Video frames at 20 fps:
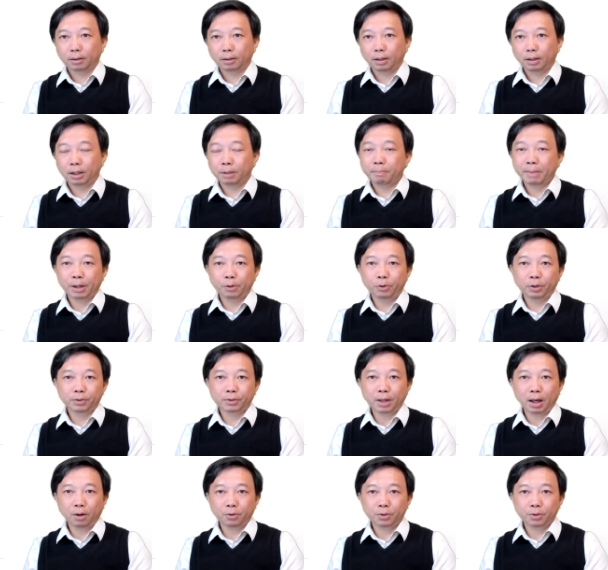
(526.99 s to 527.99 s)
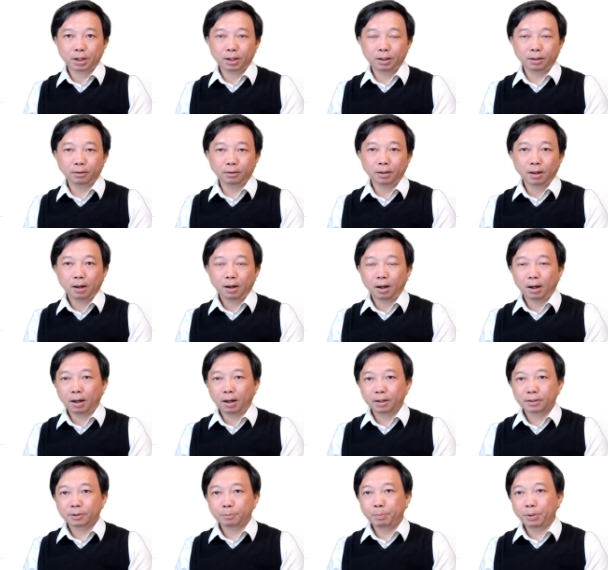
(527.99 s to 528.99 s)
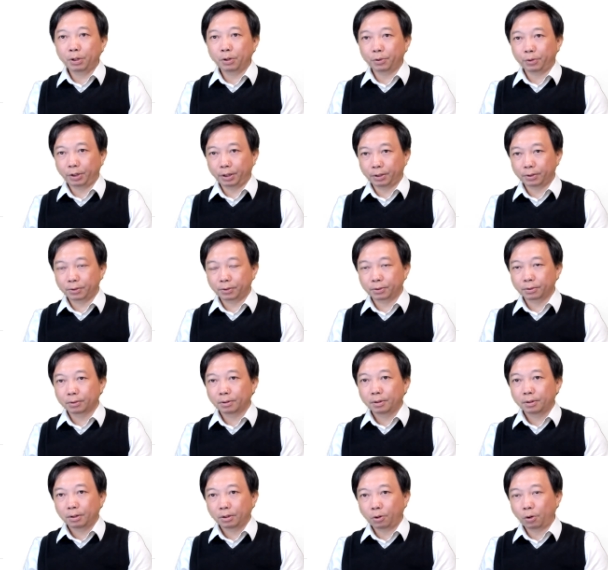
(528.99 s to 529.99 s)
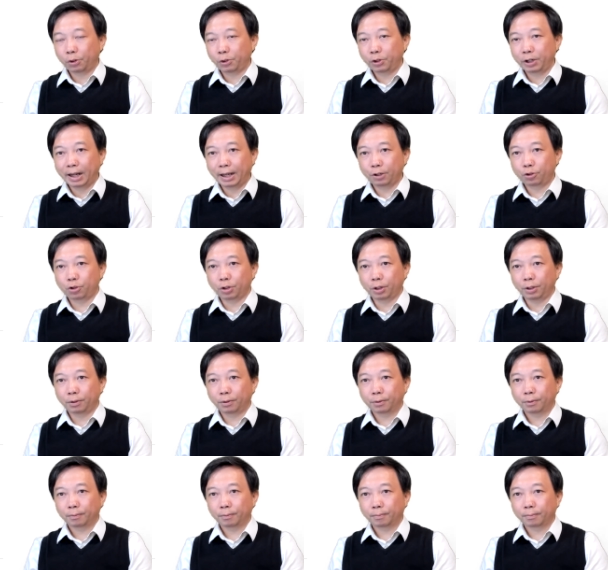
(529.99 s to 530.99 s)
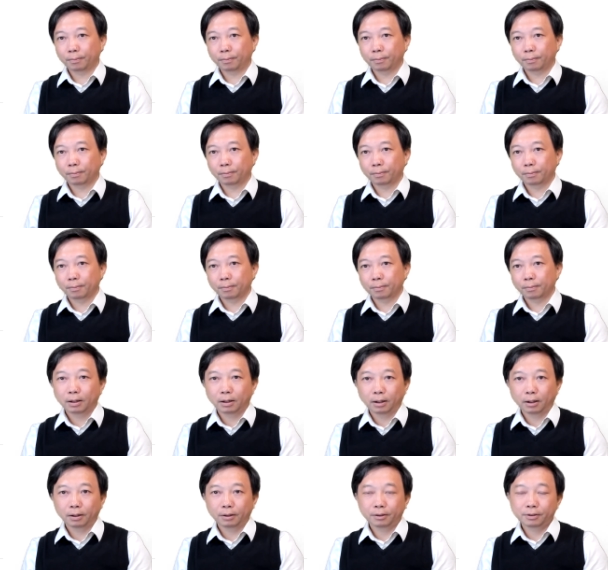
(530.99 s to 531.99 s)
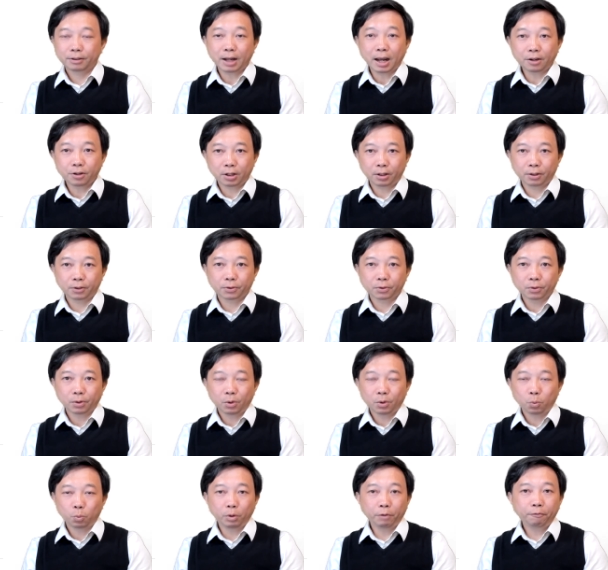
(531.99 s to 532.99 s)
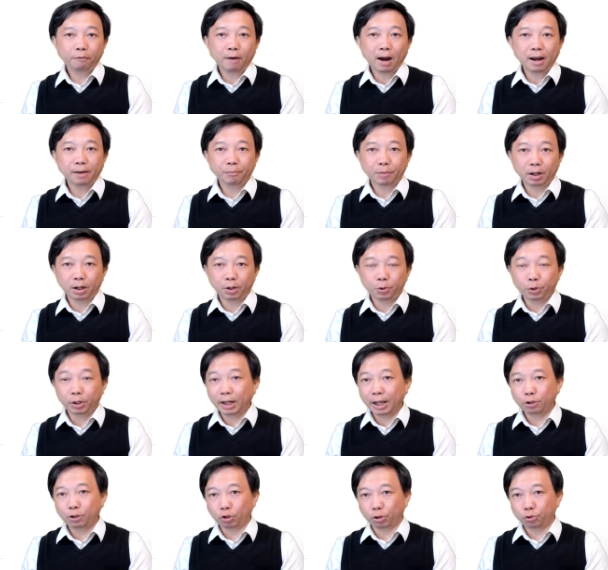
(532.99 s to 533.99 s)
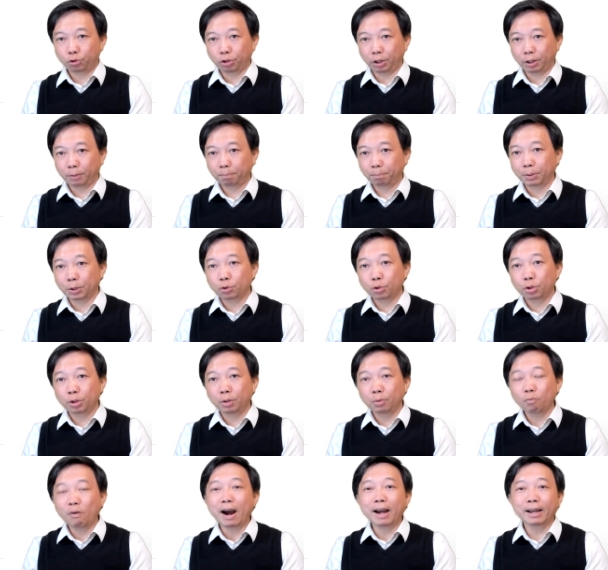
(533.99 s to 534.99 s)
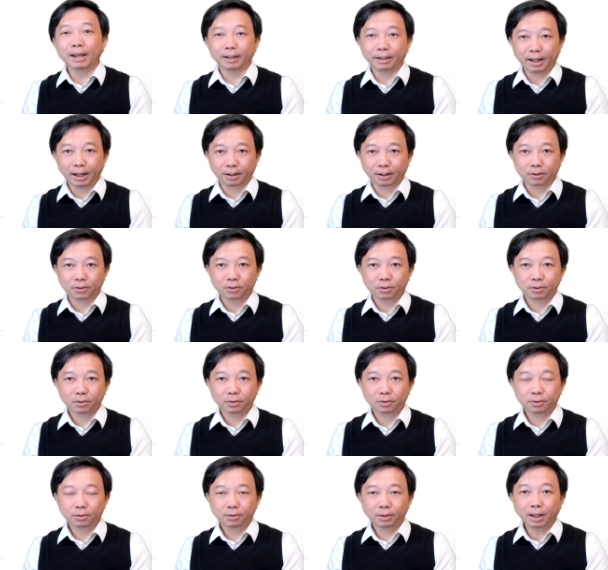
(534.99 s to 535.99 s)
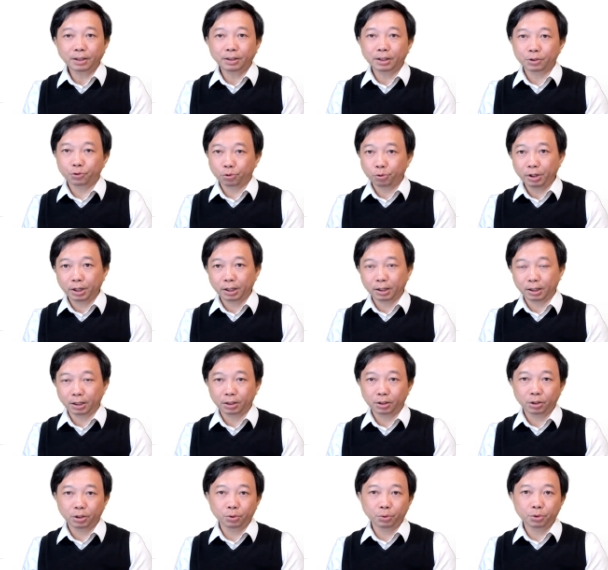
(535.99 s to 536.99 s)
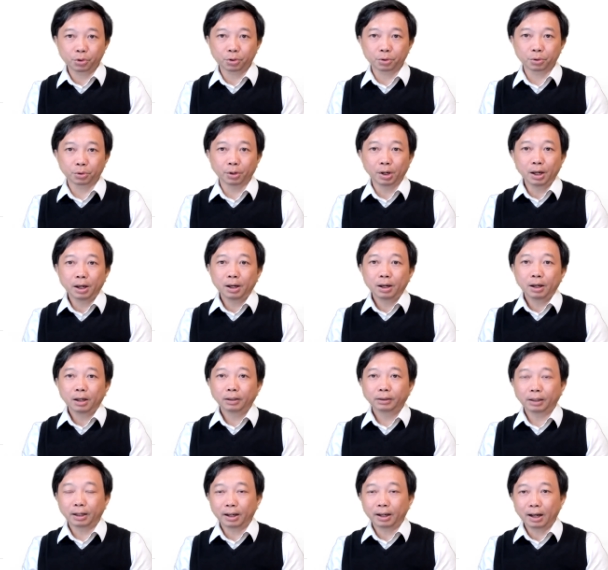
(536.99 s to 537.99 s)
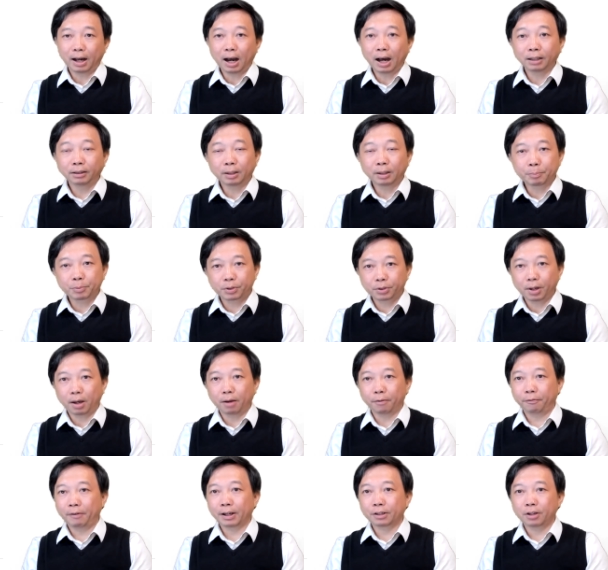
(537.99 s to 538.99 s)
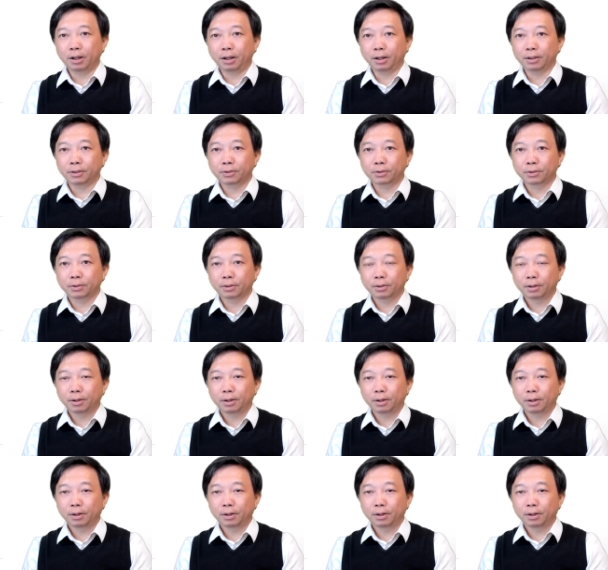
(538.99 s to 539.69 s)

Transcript: it may result in a spurious correlation. That is, we find a relationship between y and x that is really due to the unobserved factors